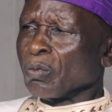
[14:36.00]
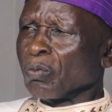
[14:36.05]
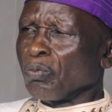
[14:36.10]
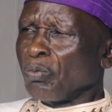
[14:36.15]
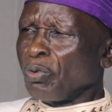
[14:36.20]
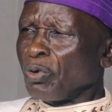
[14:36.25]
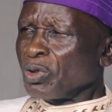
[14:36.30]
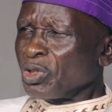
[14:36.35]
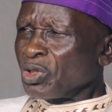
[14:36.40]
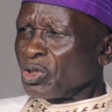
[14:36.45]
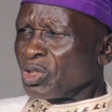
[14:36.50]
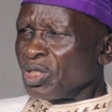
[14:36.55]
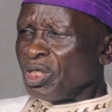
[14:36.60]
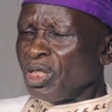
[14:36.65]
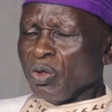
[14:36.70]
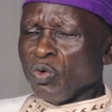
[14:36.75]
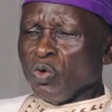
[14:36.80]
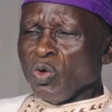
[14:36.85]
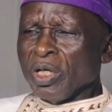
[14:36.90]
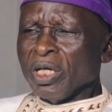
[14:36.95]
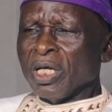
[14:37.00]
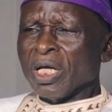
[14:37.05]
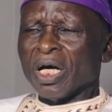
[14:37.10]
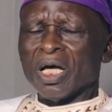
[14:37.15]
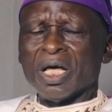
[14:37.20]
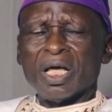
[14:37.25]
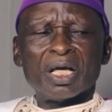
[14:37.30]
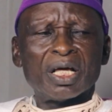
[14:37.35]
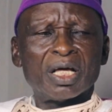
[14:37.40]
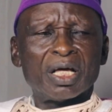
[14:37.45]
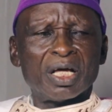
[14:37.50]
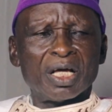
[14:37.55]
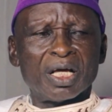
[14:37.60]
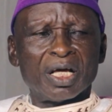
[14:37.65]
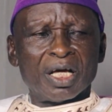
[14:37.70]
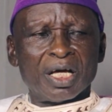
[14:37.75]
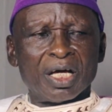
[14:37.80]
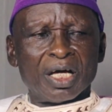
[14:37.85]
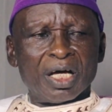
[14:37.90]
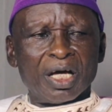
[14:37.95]
both the winner
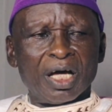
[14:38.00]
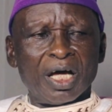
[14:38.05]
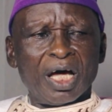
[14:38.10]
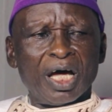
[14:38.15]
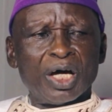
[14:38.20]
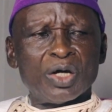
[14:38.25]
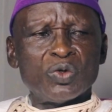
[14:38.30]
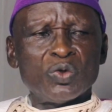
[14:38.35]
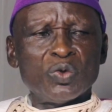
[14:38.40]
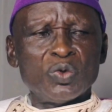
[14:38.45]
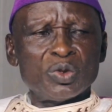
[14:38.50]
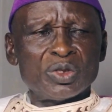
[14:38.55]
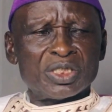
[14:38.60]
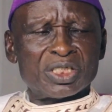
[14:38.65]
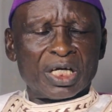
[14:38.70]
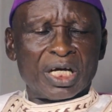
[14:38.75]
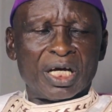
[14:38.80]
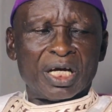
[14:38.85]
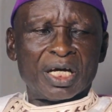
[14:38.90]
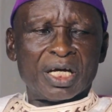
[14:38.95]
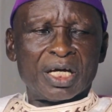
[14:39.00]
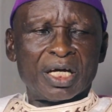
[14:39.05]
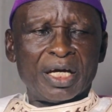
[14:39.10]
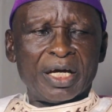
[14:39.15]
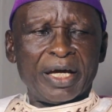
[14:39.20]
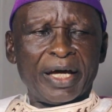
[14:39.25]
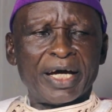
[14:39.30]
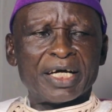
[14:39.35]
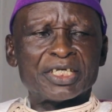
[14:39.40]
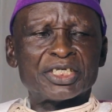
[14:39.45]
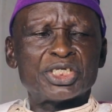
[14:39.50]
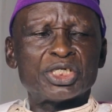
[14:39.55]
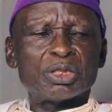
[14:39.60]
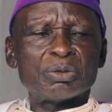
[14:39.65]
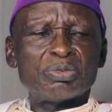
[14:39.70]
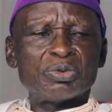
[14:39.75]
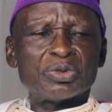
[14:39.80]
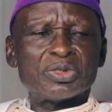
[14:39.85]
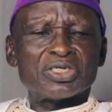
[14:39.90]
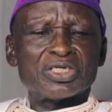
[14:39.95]
and loser are
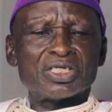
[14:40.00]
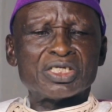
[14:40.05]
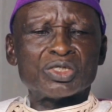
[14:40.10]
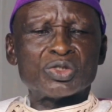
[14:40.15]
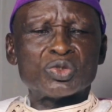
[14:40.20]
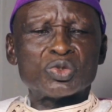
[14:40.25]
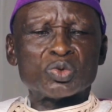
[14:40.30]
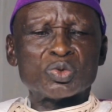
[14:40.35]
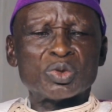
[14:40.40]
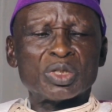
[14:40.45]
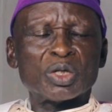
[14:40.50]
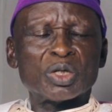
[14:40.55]
attributing it to